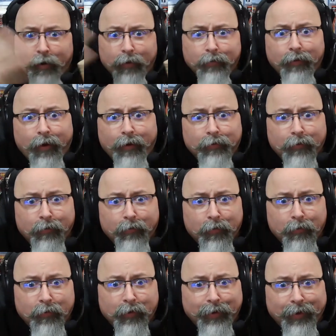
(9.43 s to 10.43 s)
not knowing
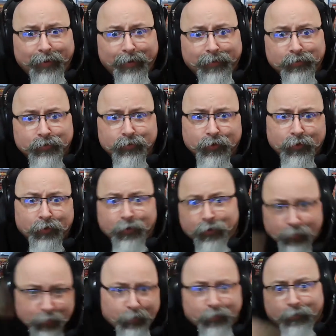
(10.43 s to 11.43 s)
what it is.
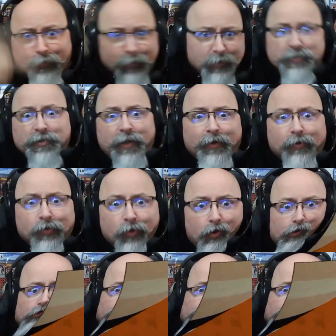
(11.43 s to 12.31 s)
Let's take a look.